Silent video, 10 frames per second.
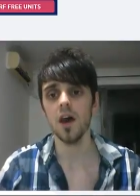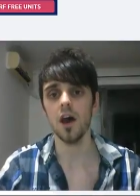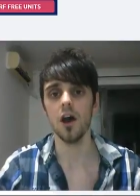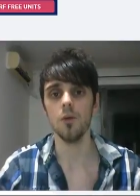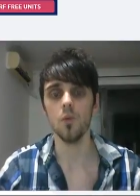
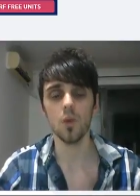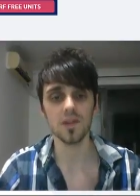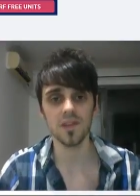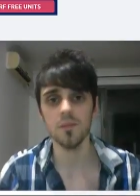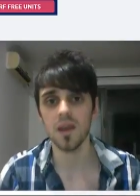
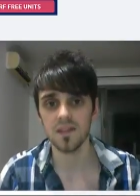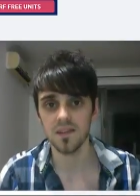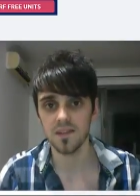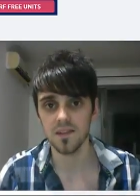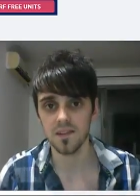once I max
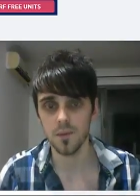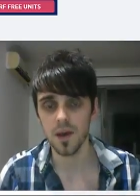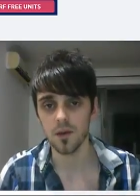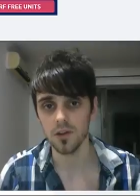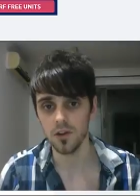this system
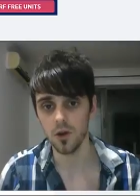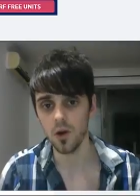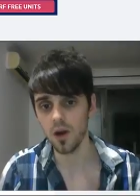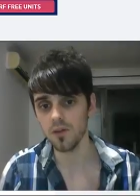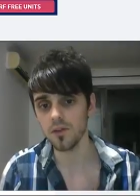out, you
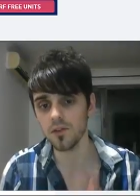know,